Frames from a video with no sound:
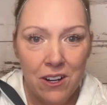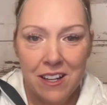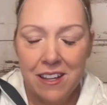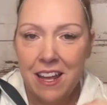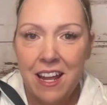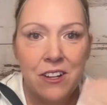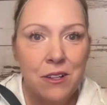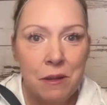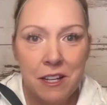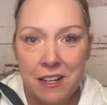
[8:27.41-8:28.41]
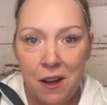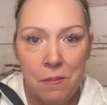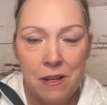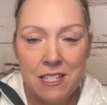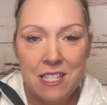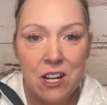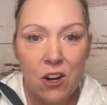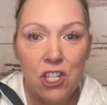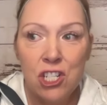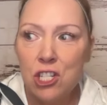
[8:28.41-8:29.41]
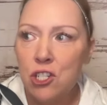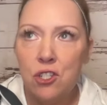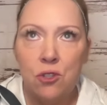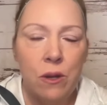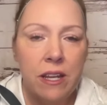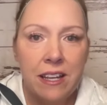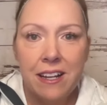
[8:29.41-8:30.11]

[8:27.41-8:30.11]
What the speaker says: they could pick it up and start just doing it